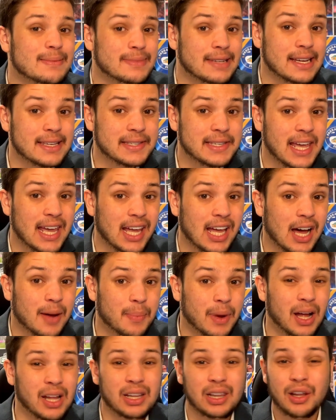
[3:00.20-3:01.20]
does take up
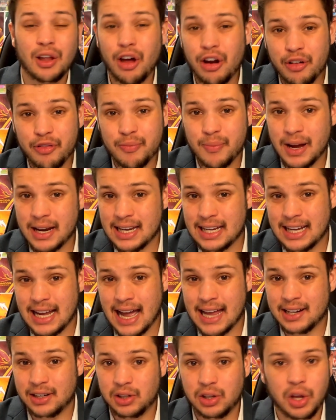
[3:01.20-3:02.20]
a lot of money
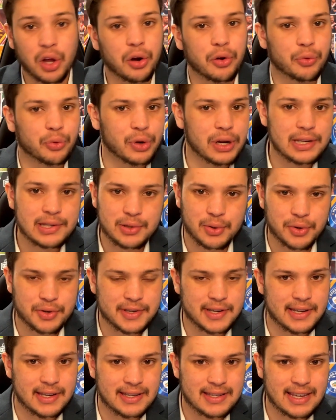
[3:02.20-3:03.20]
and a lot of
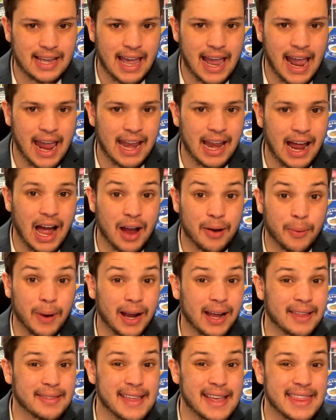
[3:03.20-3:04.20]
resources, and I
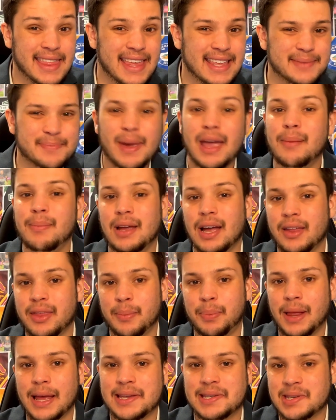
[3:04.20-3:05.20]
reckon that there's maybe other
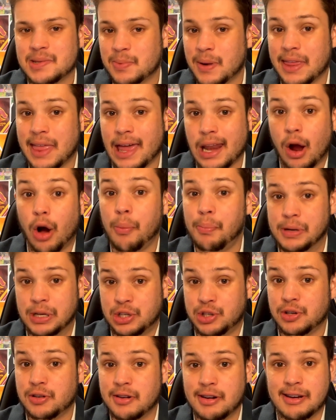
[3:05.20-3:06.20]
places where that
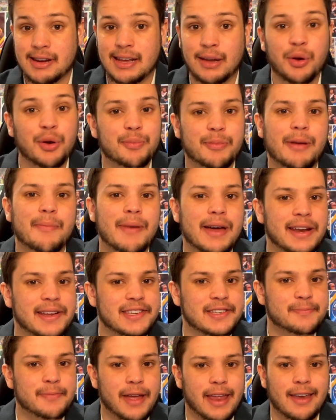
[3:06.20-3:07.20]
opportunity could be better
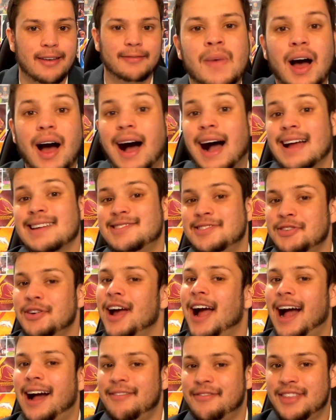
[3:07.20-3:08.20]
spent. I do
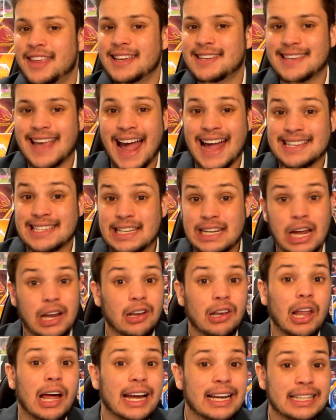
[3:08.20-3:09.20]
have this as an
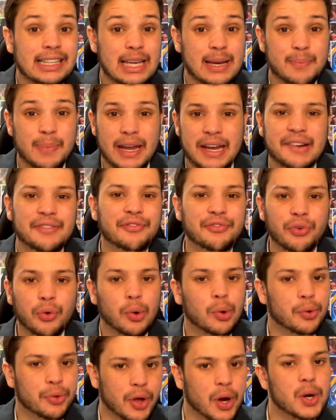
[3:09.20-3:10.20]
unlikely bid
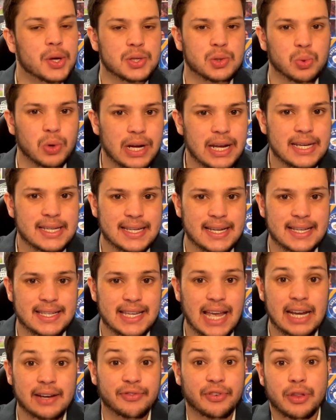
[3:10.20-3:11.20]
for those reasons
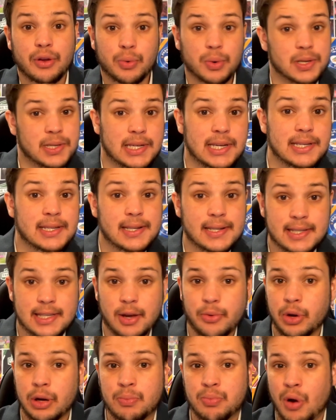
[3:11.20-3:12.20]
and for the resistance that
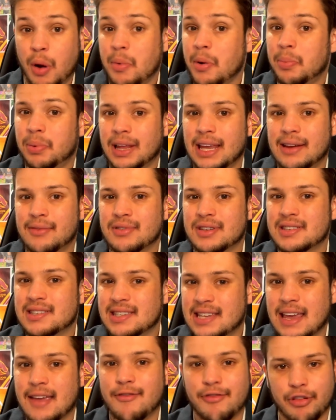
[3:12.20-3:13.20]
we'd probably
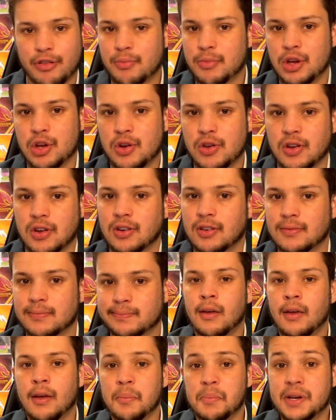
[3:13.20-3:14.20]
receive from union.
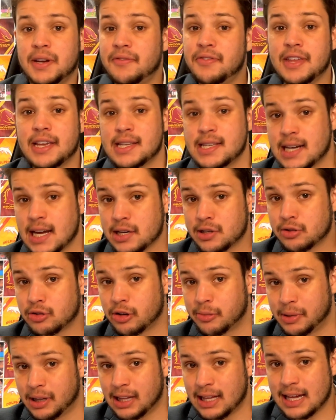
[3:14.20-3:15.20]
But if the International
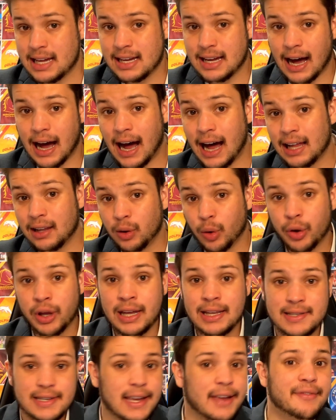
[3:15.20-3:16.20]
Rugby League are
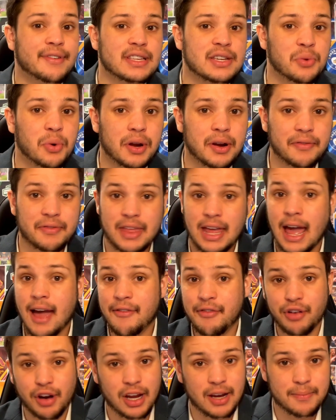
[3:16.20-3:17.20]
looking to give it to one of the
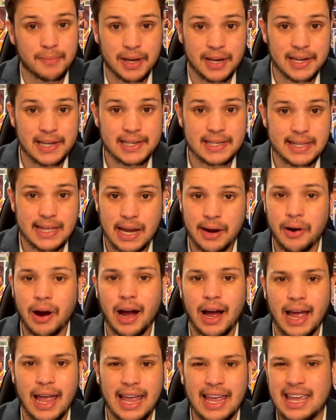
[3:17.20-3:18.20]
African bidders, there
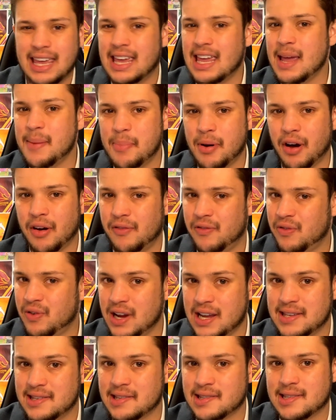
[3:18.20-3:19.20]
are a heap of
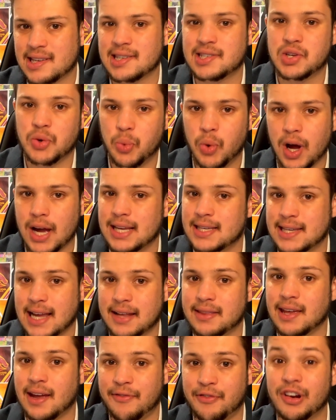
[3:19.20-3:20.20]
reasons as to why
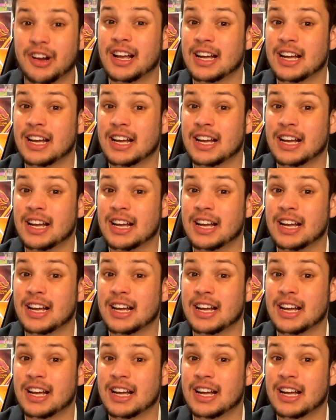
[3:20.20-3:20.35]
South Africa